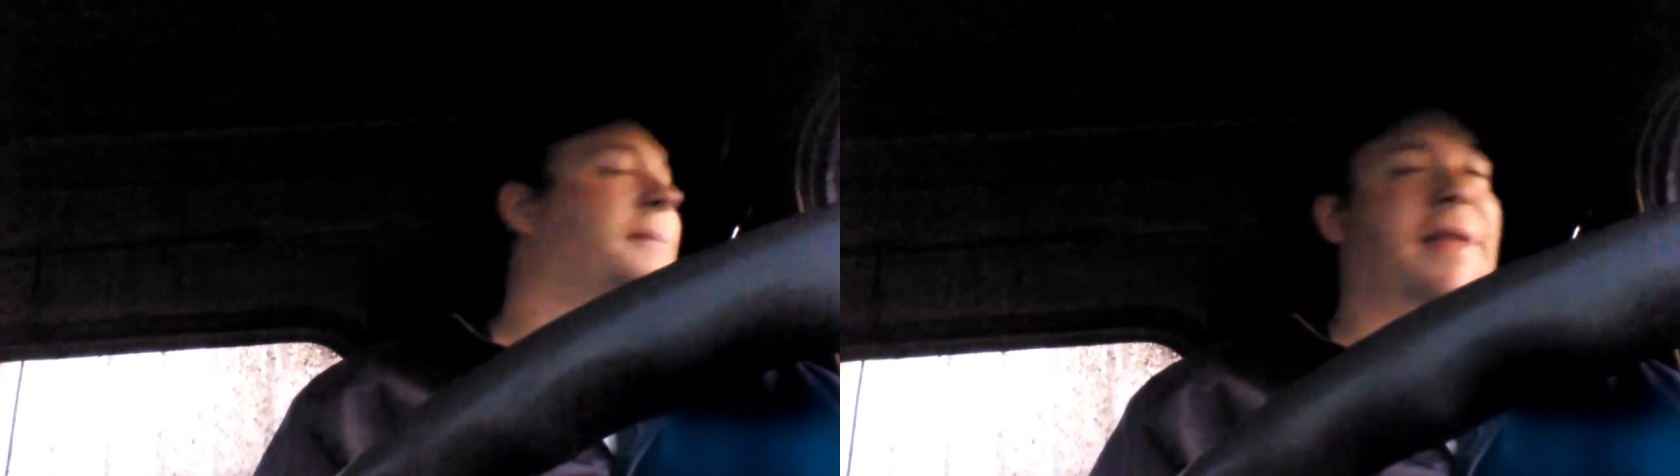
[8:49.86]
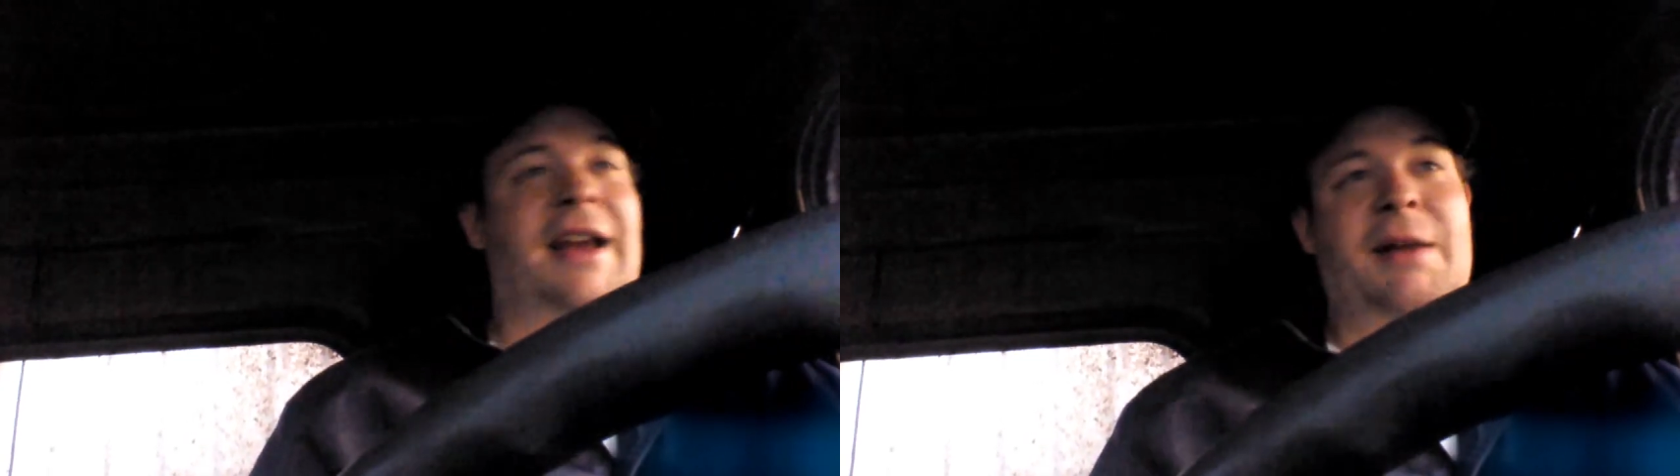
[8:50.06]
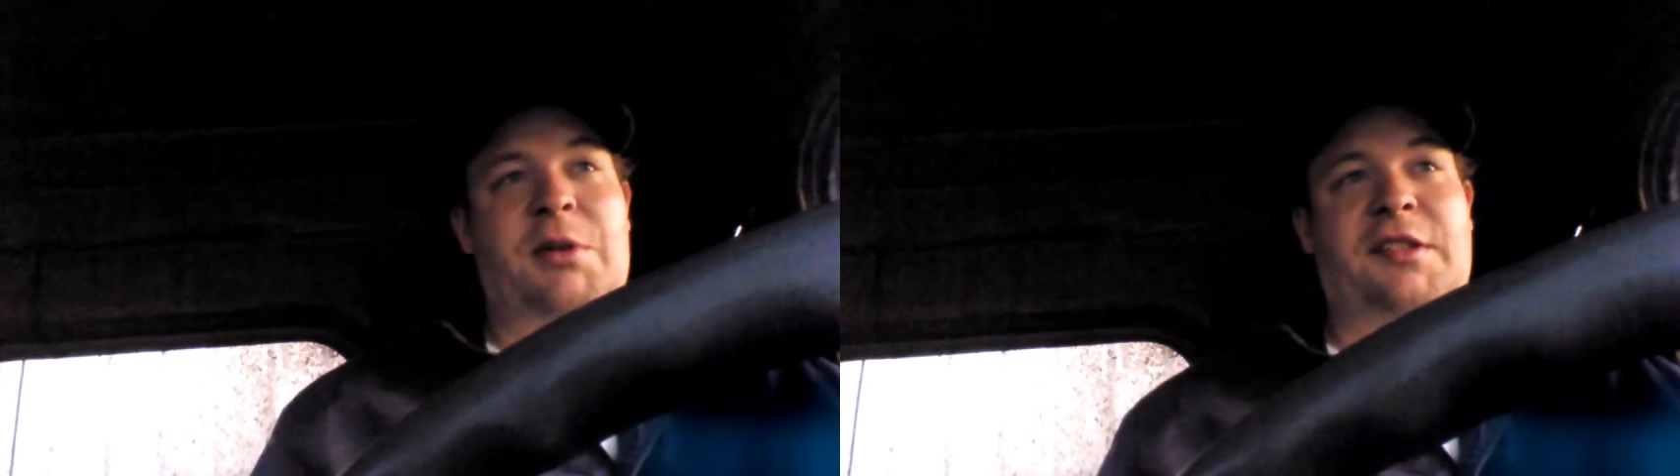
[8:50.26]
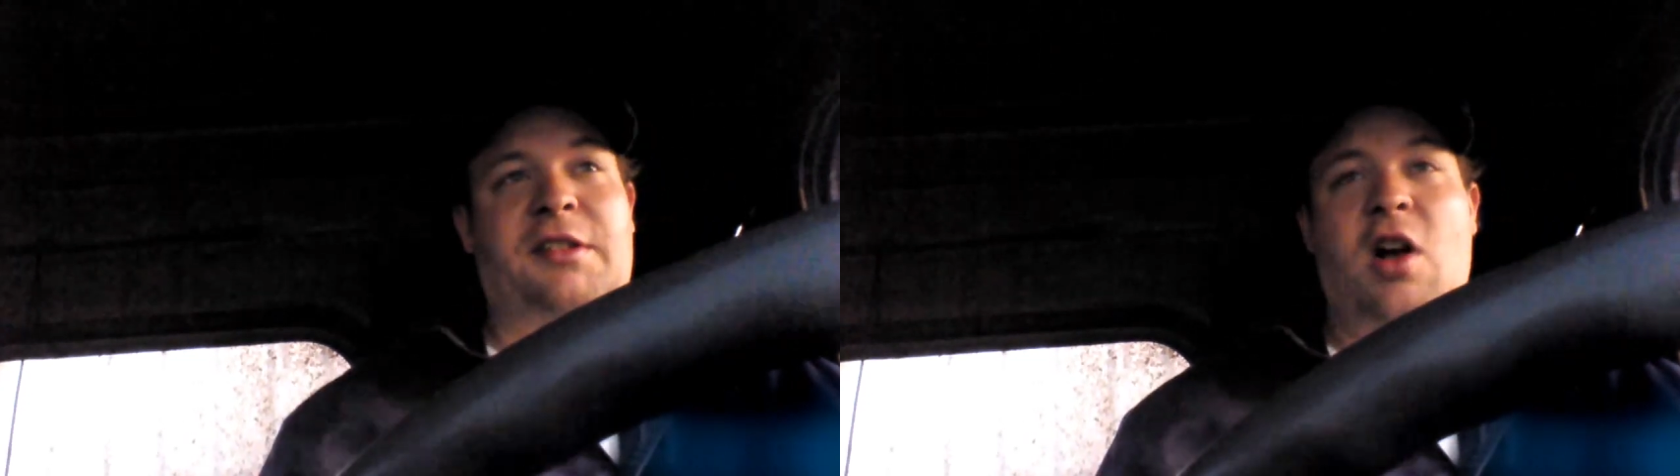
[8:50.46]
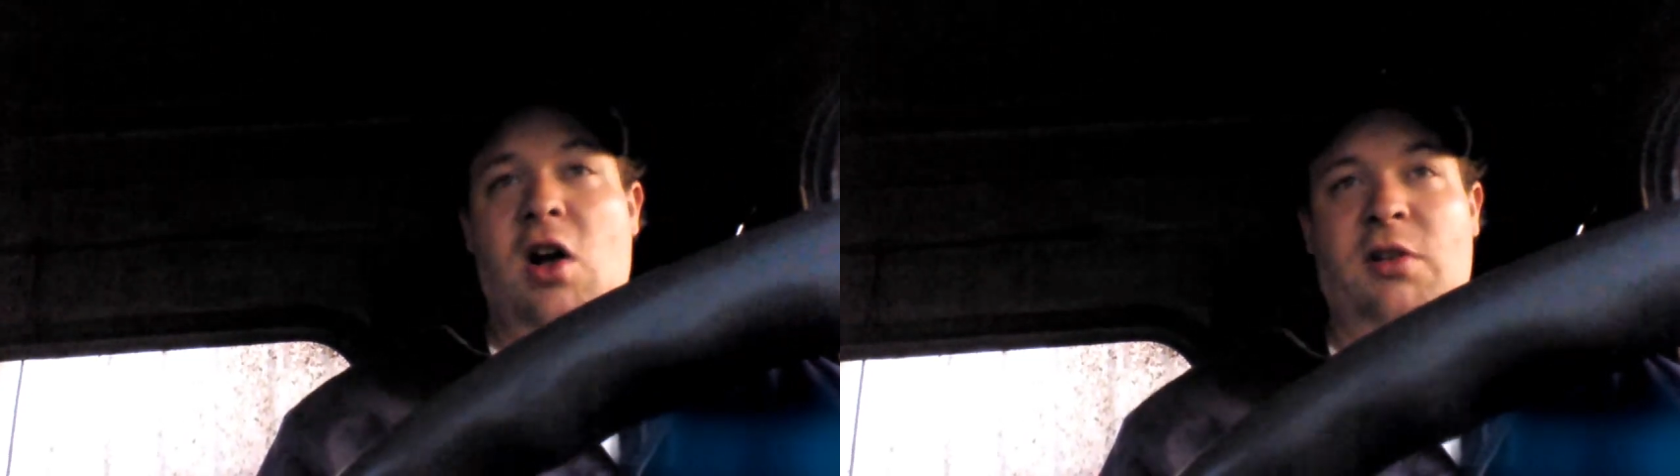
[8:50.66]
Then I was
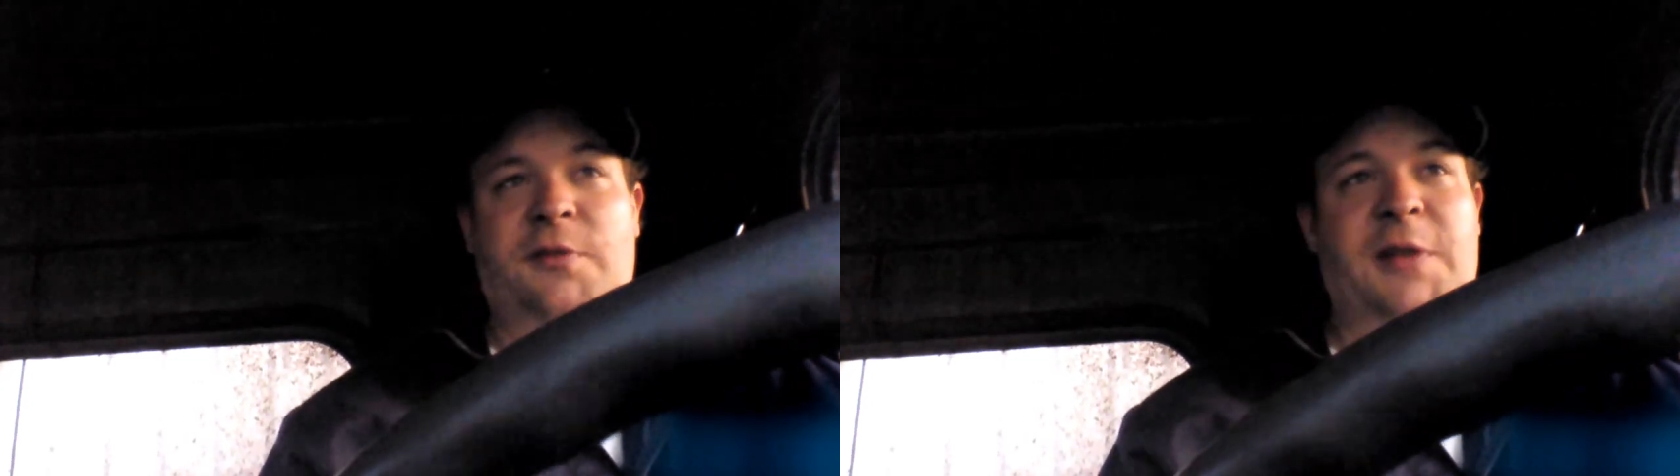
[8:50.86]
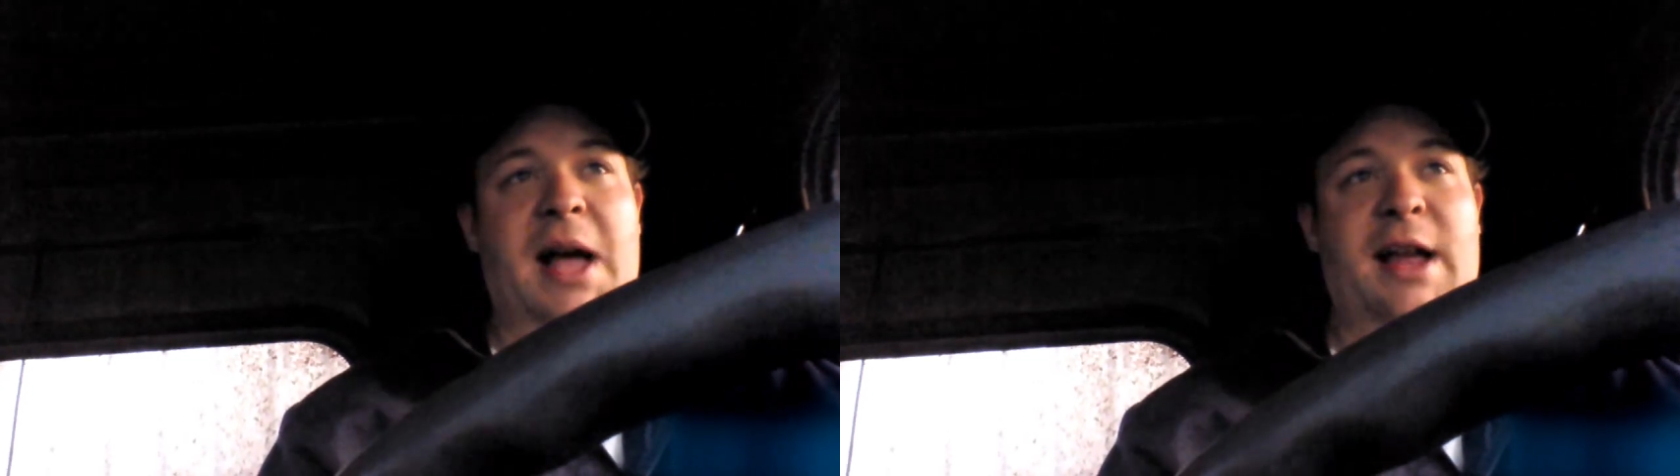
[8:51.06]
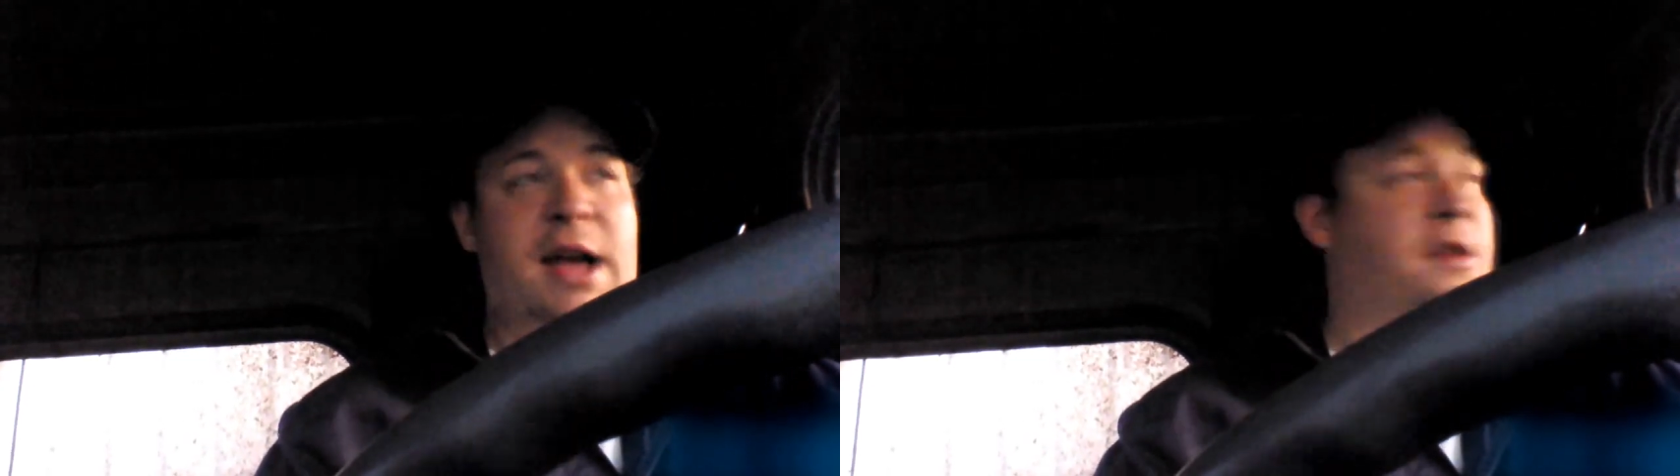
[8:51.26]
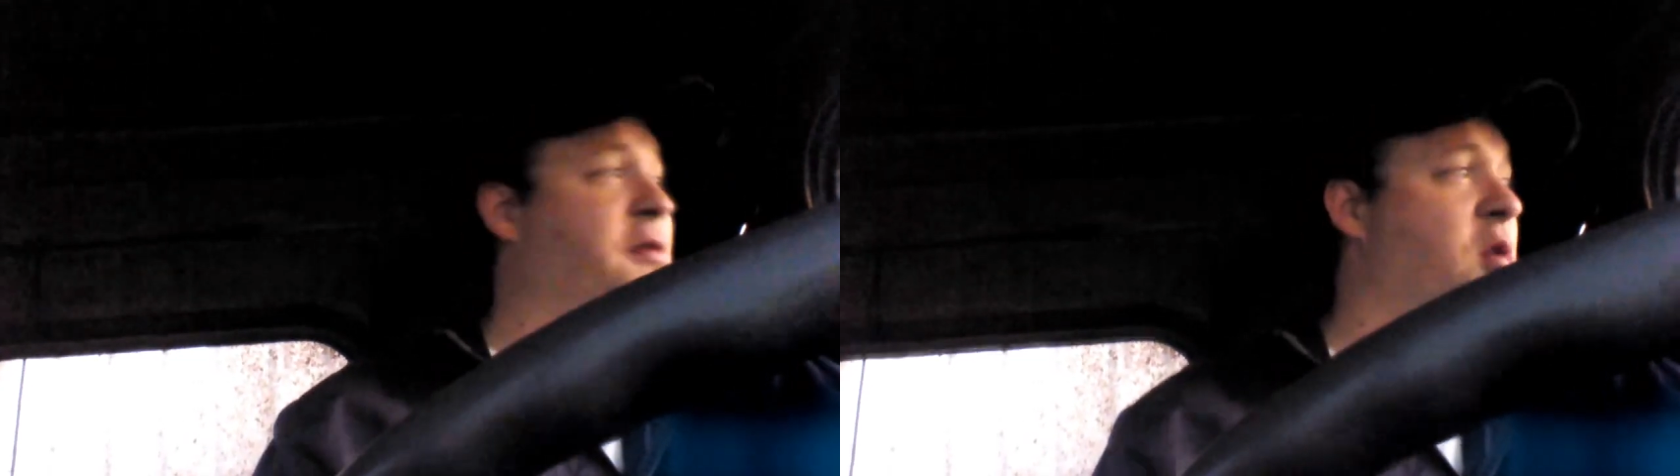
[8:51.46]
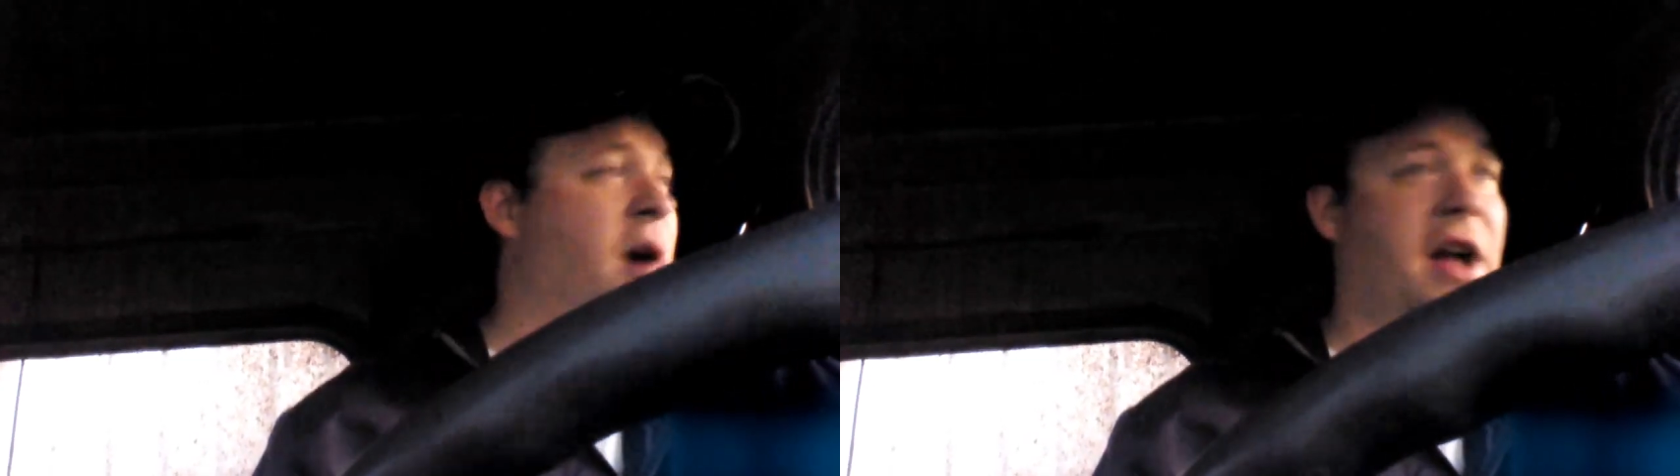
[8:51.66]
hauling fly ash
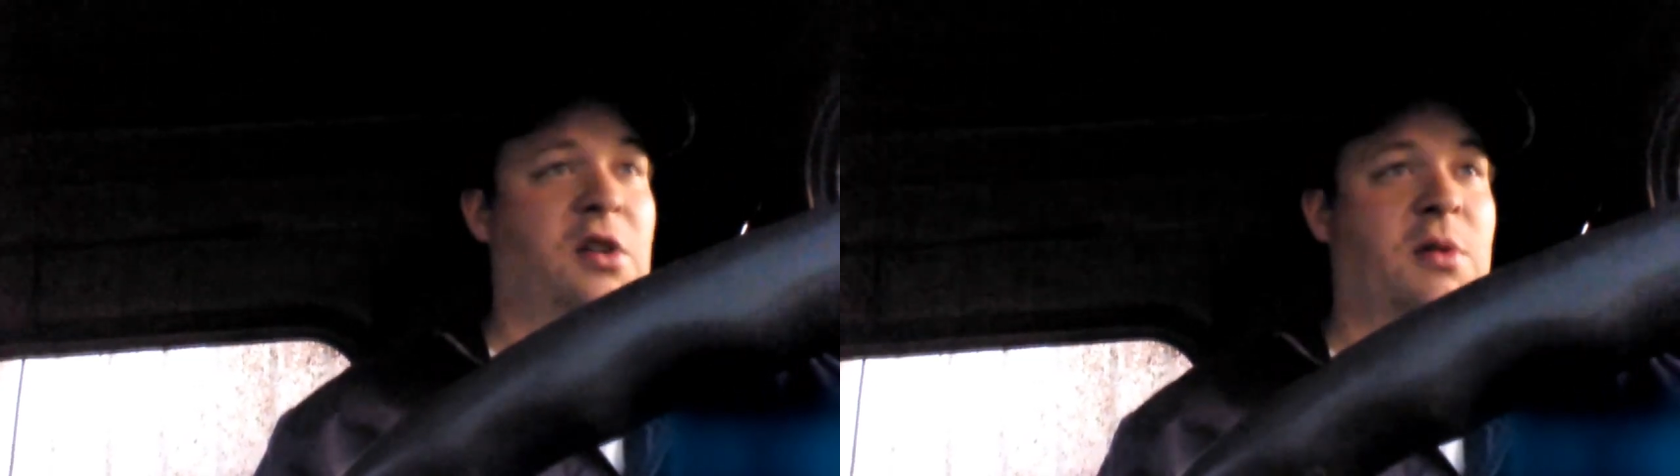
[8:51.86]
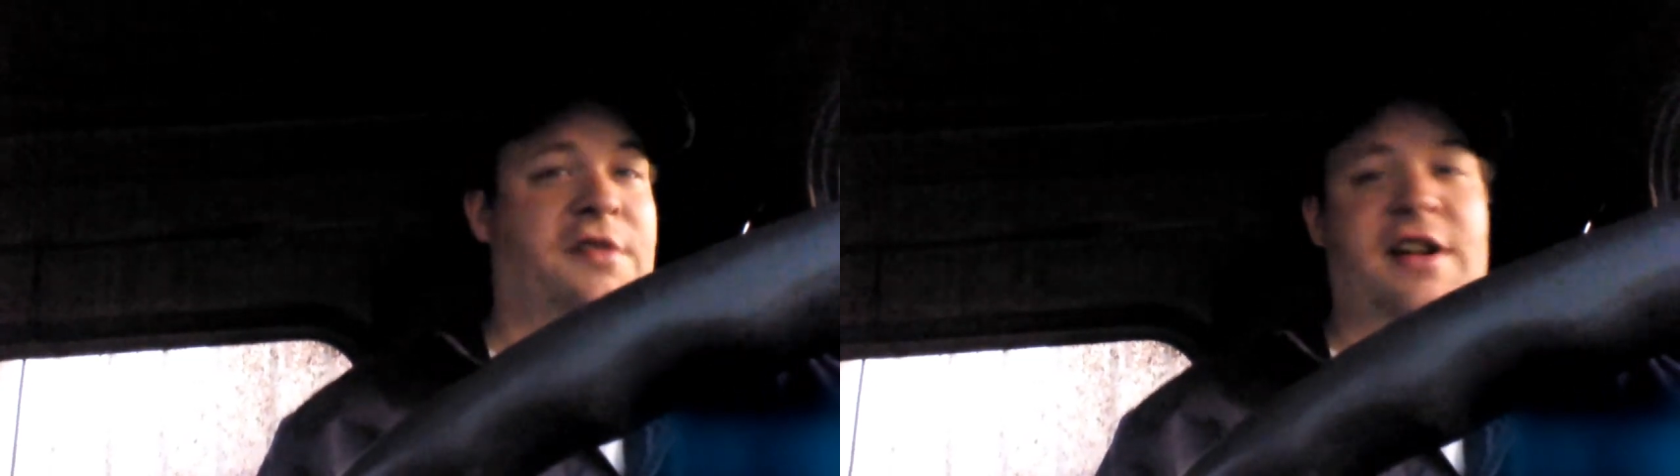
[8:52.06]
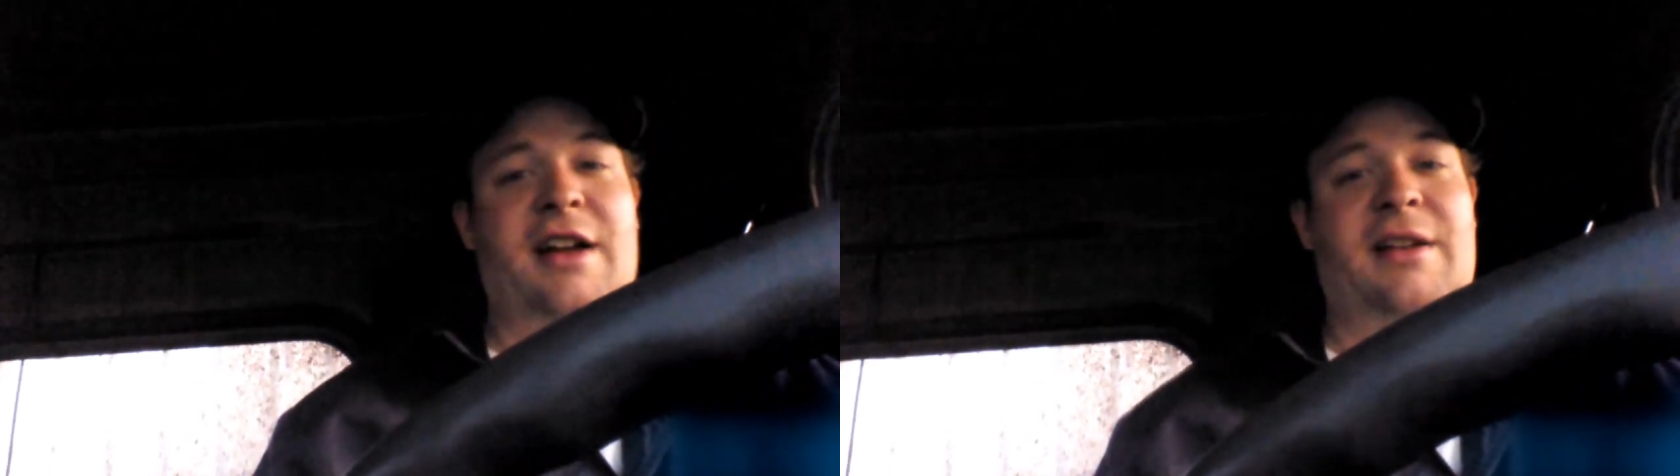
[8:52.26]
for a while, which